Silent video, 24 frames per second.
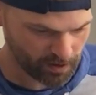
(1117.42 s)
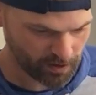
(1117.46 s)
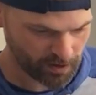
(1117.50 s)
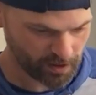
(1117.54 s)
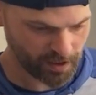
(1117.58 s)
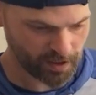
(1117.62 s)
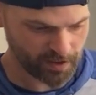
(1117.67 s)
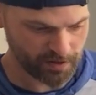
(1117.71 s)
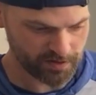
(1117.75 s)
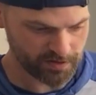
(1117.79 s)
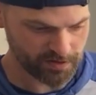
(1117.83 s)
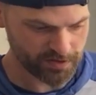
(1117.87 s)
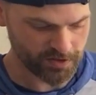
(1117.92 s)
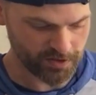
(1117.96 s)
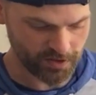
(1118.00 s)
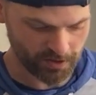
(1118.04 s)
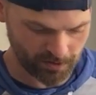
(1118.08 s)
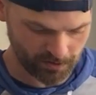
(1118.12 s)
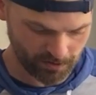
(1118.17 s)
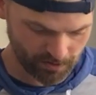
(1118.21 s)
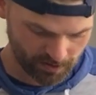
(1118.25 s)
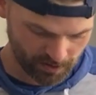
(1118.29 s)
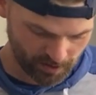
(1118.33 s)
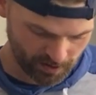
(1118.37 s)
All right.
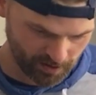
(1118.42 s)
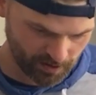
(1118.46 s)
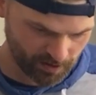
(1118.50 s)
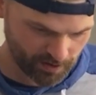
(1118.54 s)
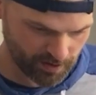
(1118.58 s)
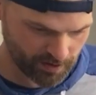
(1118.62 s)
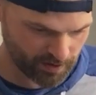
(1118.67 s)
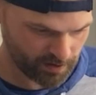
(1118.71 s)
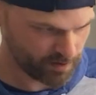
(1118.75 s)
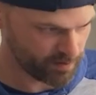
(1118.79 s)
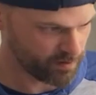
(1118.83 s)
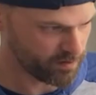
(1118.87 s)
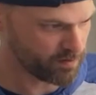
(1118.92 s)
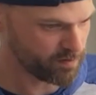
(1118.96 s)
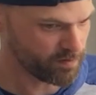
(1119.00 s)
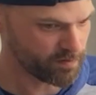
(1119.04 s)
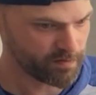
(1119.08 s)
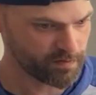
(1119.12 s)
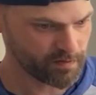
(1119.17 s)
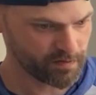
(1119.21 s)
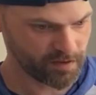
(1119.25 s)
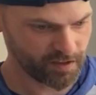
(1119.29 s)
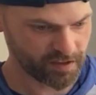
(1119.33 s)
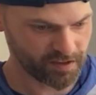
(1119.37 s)
So on
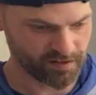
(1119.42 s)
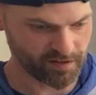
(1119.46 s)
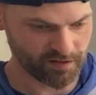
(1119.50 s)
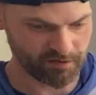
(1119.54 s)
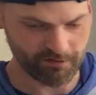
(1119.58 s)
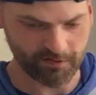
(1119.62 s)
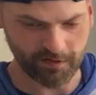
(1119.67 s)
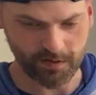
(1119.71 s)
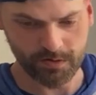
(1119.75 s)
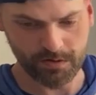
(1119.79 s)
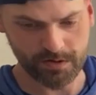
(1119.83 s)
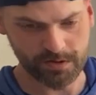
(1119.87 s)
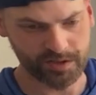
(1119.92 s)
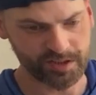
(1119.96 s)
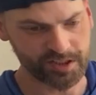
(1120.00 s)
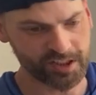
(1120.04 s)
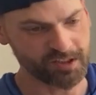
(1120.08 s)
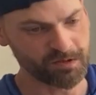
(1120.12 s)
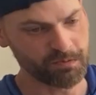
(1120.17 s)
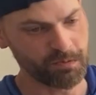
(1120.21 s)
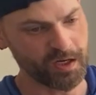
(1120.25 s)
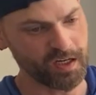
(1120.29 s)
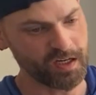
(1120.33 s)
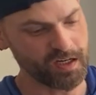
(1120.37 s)
like the 5th or
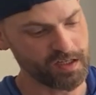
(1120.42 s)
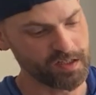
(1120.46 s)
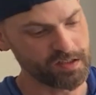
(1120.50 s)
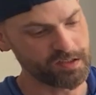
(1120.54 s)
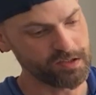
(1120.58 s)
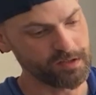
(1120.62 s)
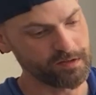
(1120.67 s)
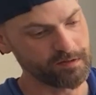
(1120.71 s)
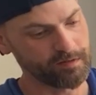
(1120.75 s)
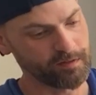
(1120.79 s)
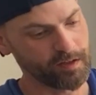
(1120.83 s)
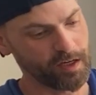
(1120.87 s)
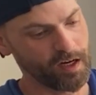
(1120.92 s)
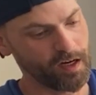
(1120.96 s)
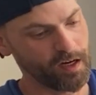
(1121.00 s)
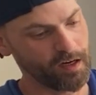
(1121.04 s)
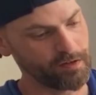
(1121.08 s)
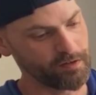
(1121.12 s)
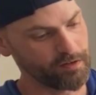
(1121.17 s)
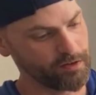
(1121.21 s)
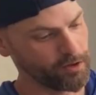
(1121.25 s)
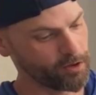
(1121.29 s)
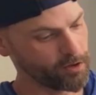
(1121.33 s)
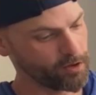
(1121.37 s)
6th page, you've
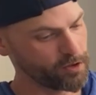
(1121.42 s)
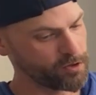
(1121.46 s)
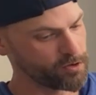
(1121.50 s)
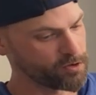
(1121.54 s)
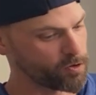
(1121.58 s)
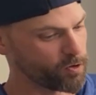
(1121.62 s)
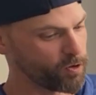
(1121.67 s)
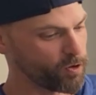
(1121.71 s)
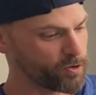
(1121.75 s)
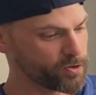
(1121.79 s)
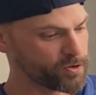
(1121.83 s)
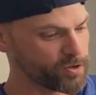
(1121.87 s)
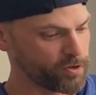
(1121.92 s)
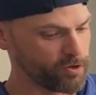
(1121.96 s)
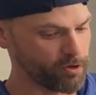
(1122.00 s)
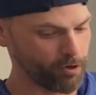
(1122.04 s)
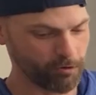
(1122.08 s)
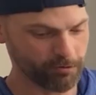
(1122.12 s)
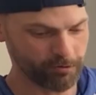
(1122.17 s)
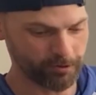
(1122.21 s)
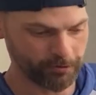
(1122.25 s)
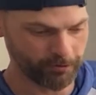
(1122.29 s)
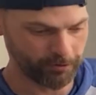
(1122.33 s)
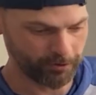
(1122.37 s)
got your controls and
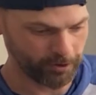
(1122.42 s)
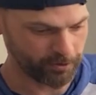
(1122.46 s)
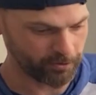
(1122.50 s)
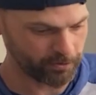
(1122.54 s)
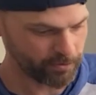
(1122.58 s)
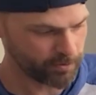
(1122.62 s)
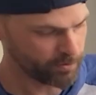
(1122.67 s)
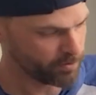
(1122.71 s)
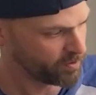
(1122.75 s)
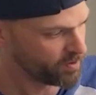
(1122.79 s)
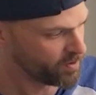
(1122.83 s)
overview.